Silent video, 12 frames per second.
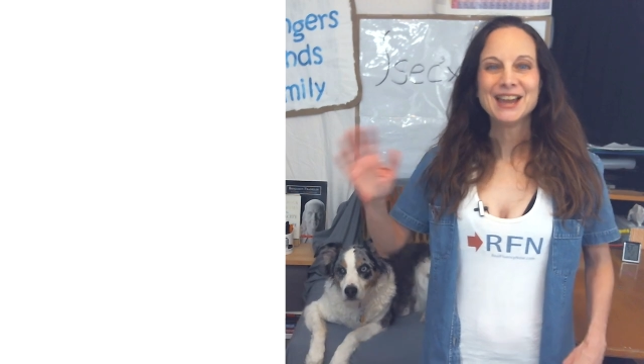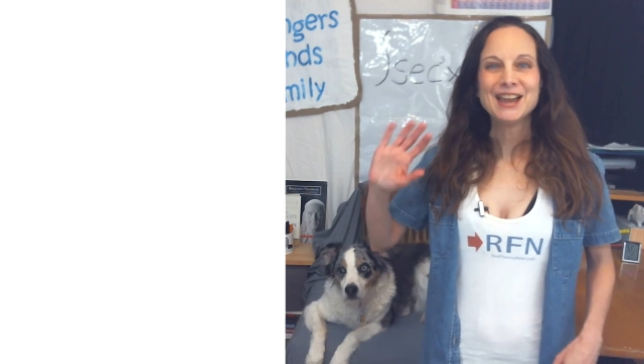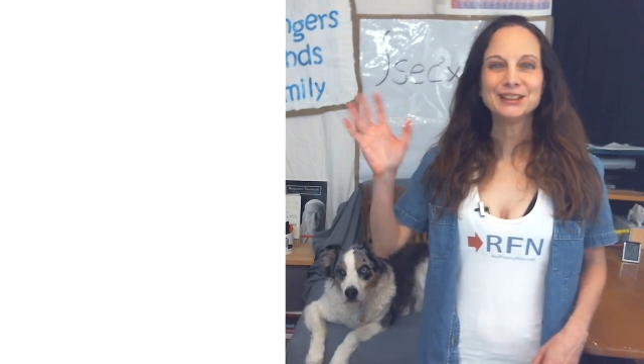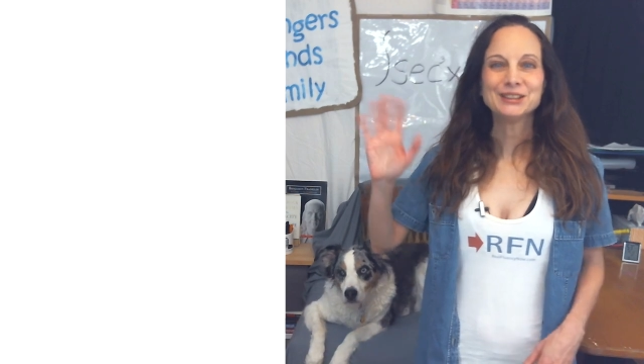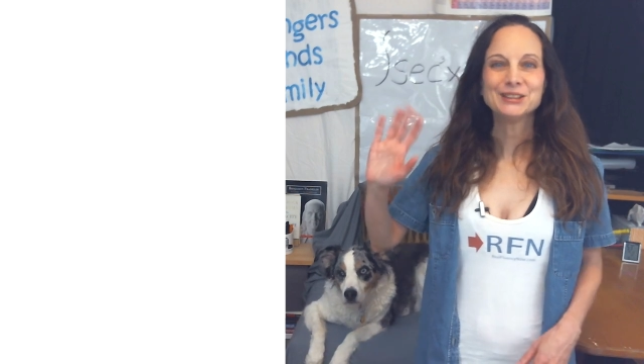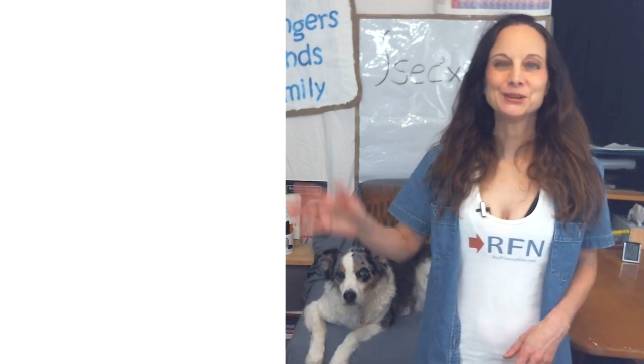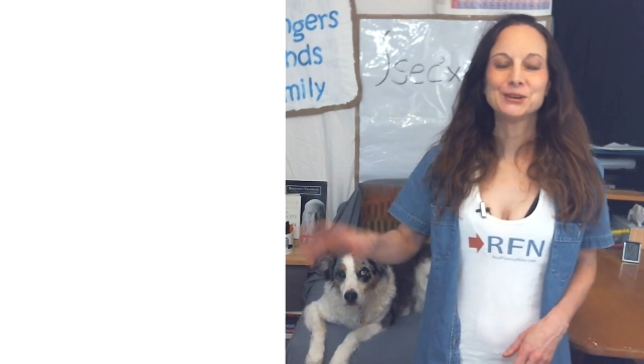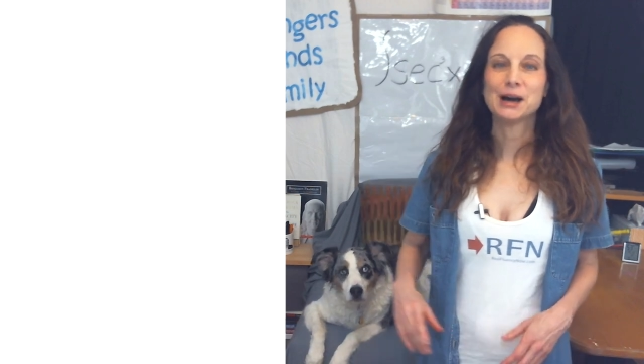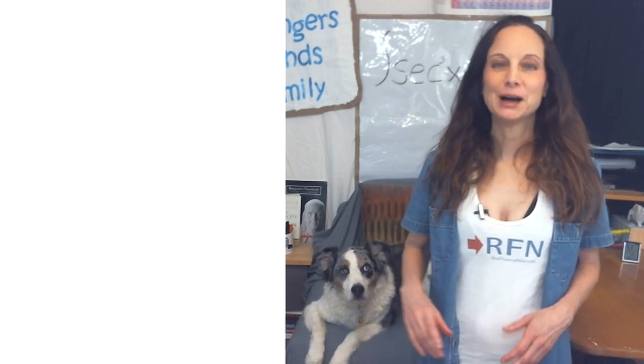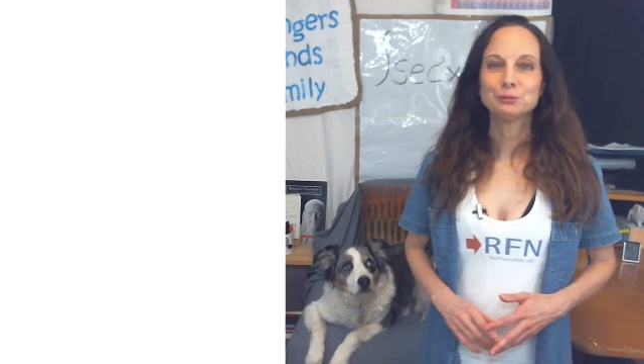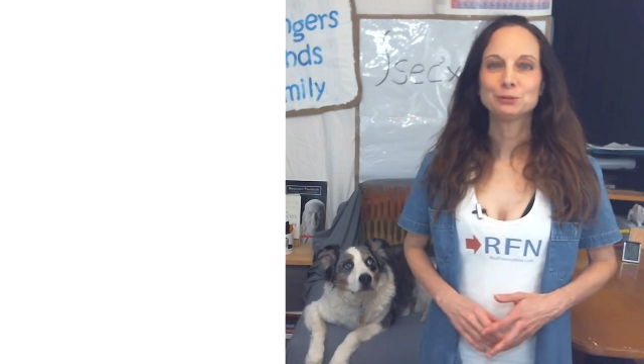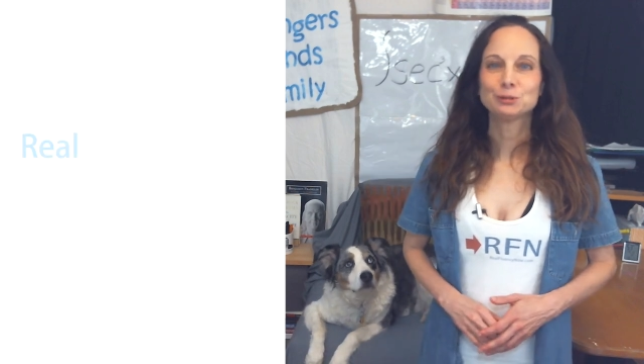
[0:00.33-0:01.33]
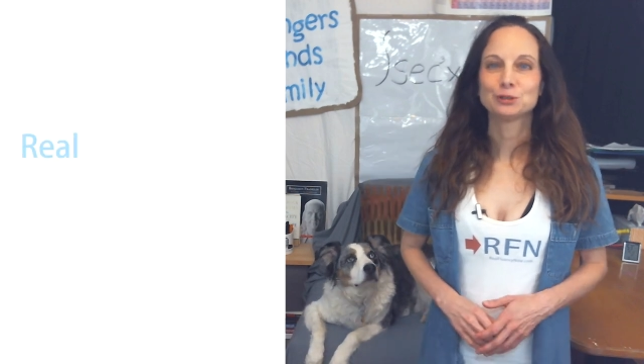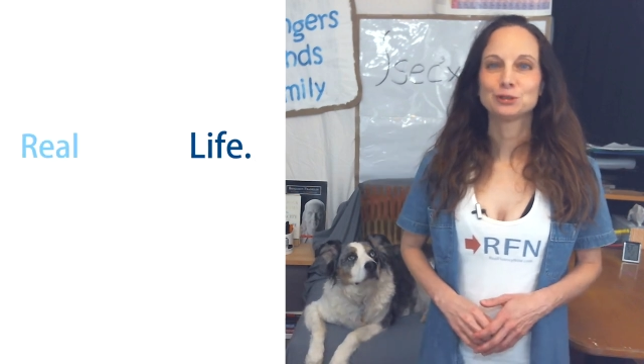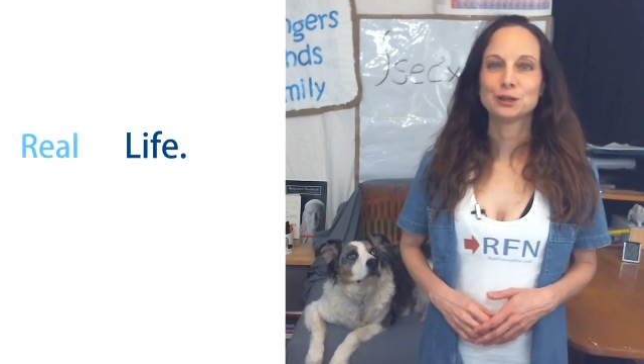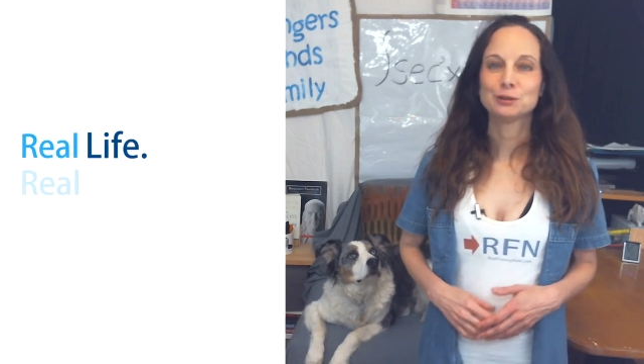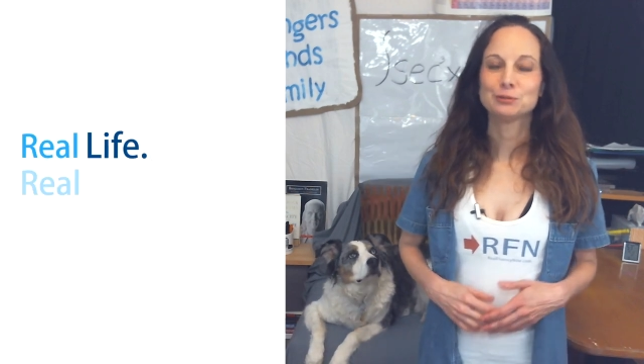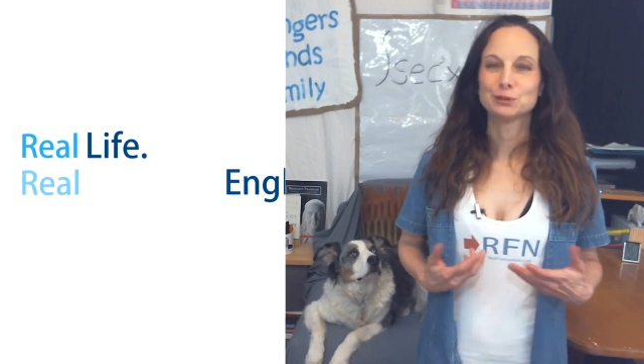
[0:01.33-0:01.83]
Hello, I'm
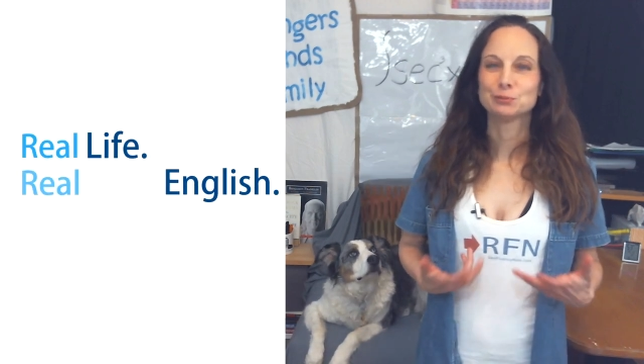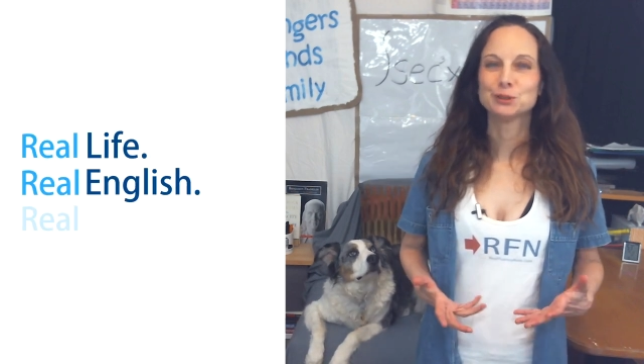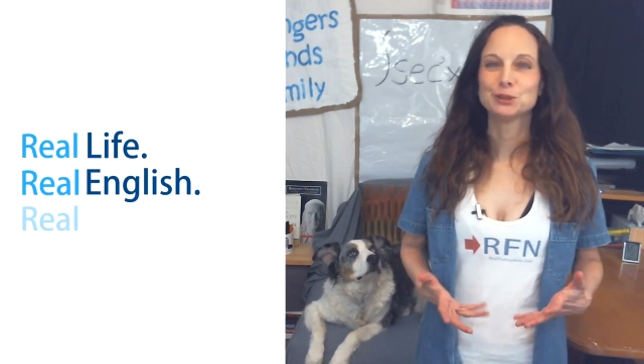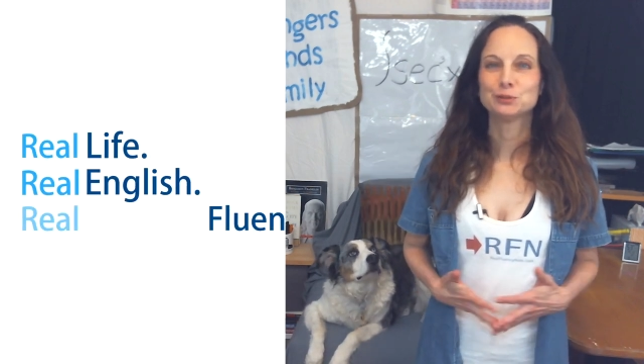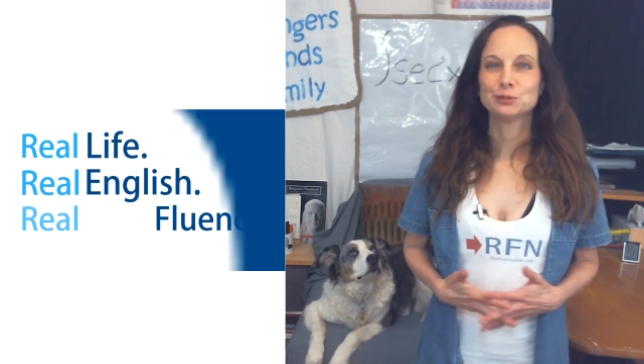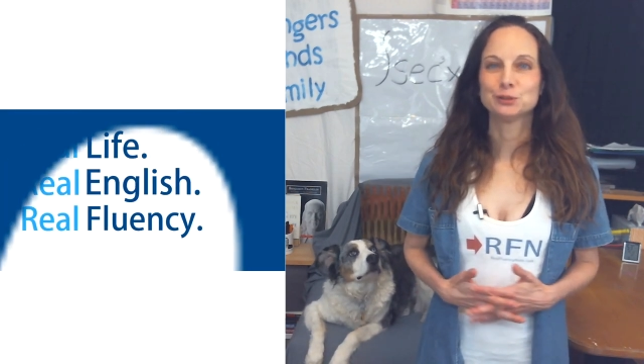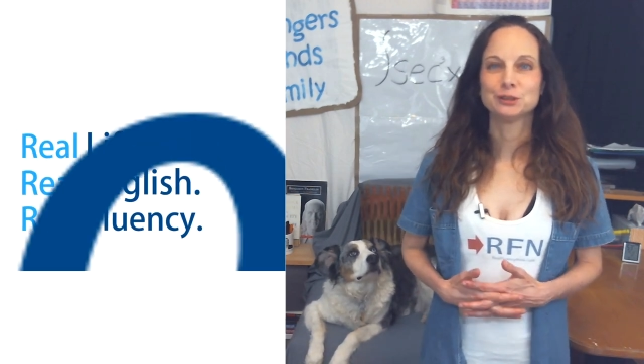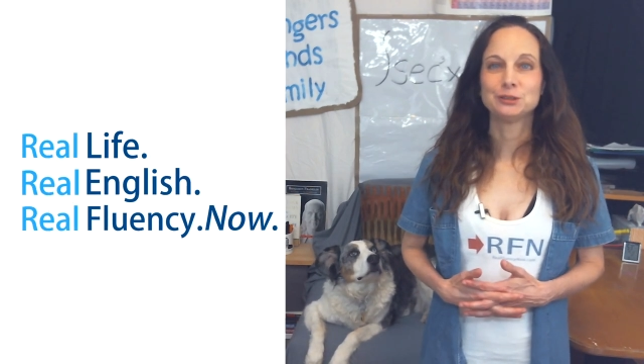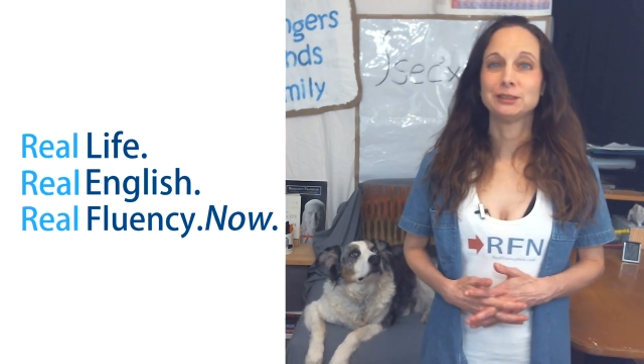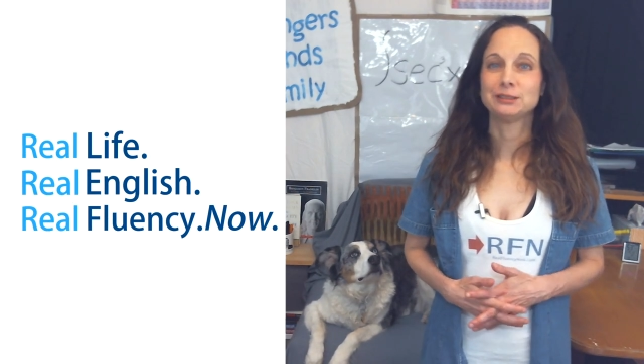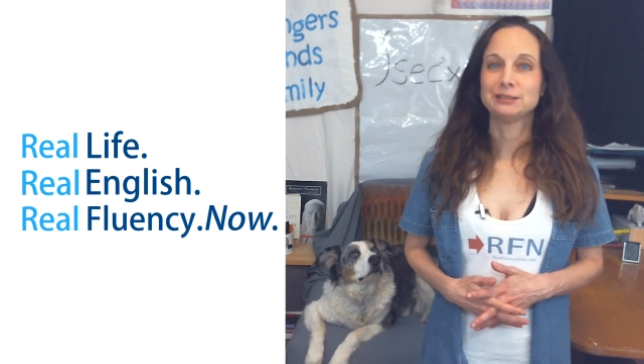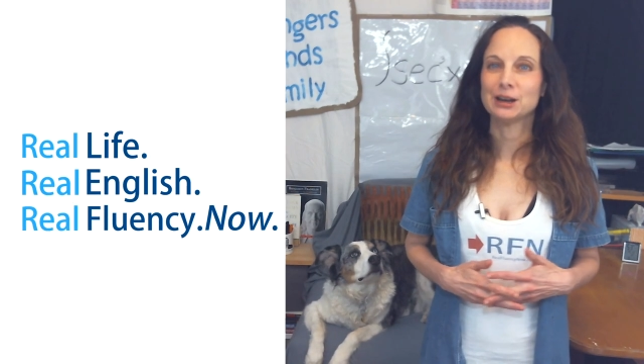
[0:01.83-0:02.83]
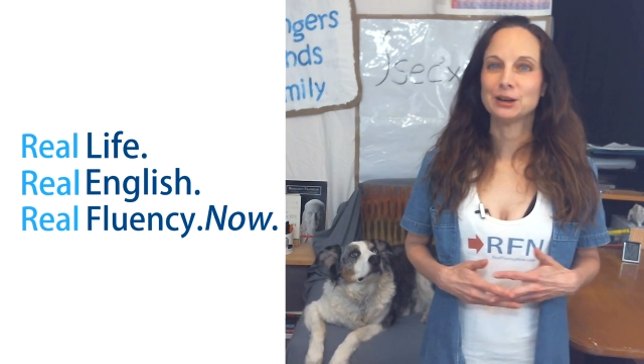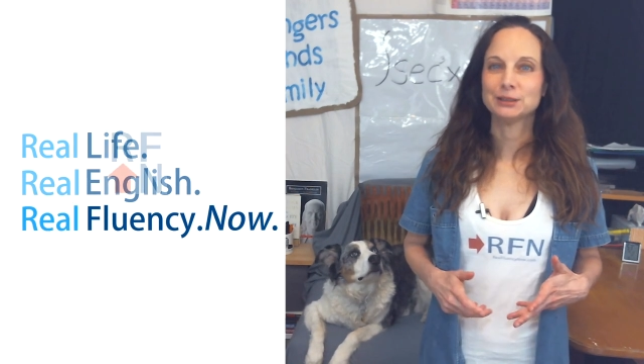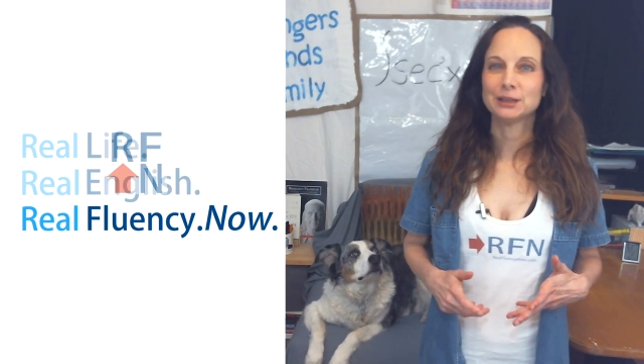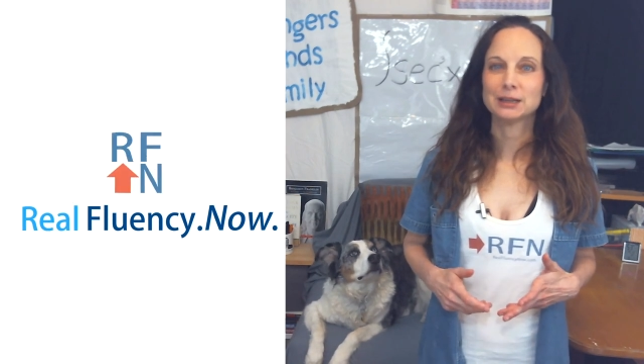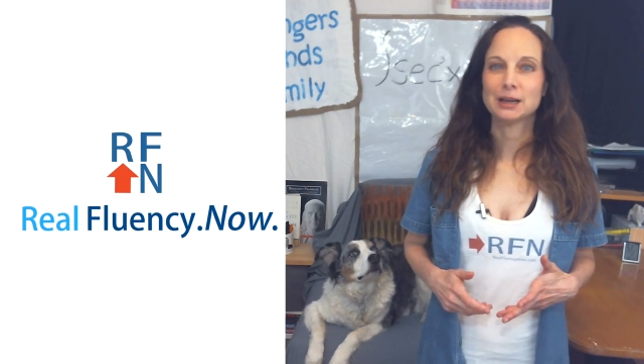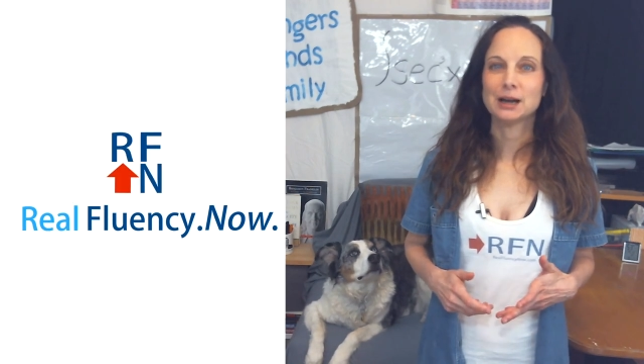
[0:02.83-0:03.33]
Trisha from
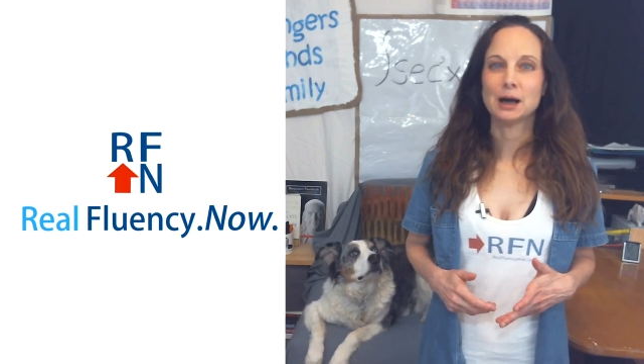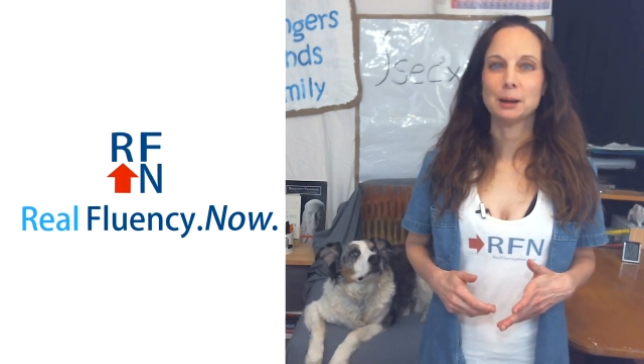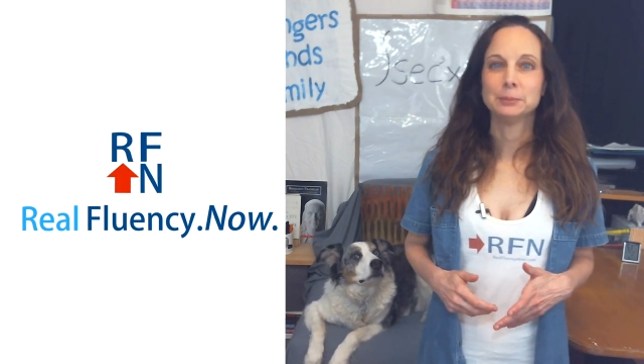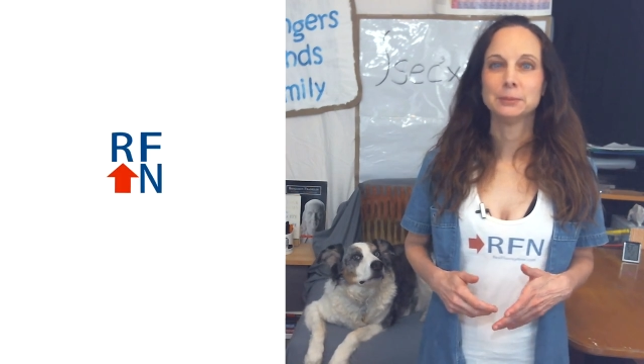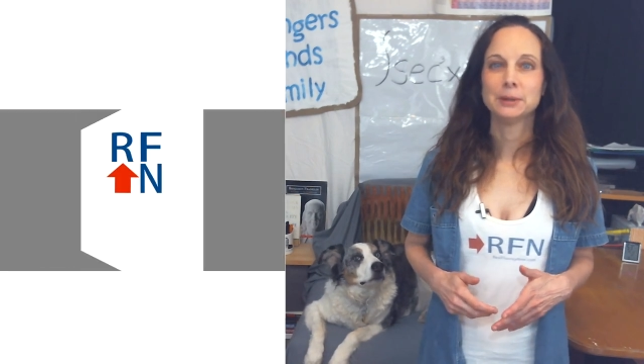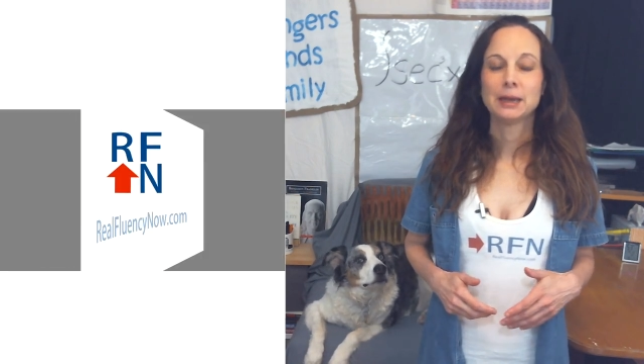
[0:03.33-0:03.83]
RealFluencyNow.com,